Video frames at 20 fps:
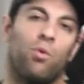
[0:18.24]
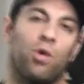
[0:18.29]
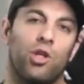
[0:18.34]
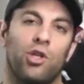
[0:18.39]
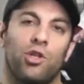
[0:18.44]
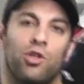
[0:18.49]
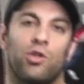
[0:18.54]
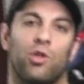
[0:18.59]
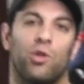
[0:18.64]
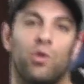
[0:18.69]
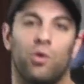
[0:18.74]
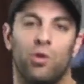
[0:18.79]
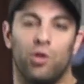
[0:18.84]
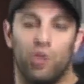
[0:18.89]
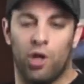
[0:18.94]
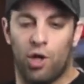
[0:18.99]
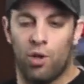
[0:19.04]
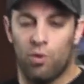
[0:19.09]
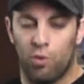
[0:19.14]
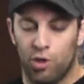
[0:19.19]
What do you do?
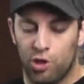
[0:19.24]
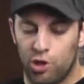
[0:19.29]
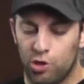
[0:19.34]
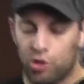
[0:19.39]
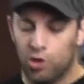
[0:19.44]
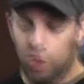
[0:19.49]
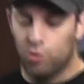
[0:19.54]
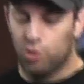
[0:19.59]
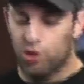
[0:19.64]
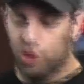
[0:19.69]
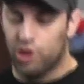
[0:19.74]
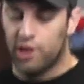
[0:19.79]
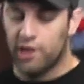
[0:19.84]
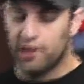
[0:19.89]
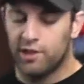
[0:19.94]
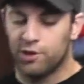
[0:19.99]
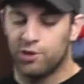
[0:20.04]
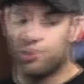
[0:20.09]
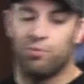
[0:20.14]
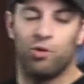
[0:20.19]
What do you do when you
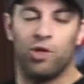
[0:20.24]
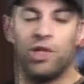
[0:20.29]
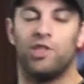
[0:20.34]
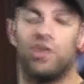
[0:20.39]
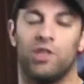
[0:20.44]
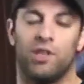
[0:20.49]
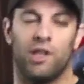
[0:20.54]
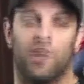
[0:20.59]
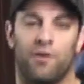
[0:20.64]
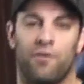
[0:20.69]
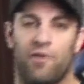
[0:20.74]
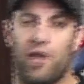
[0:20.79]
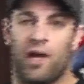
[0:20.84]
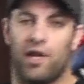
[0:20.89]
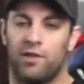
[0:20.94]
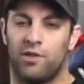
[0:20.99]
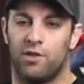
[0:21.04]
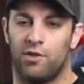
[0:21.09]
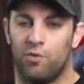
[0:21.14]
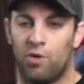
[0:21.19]
get this bleaching
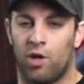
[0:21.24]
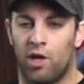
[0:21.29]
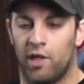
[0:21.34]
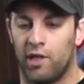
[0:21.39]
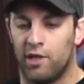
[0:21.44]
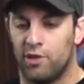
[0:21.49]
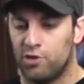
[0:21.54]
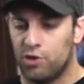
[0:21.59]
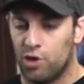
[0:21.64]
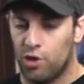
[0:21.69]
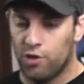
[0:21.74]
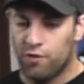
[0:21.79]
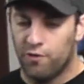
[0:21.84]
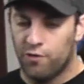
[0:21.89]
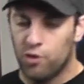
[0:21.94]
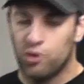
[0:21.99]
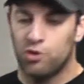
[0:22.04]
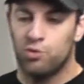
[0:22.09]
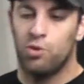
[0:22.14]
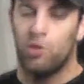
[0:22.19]
effect, right? So the
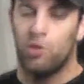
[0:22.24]
first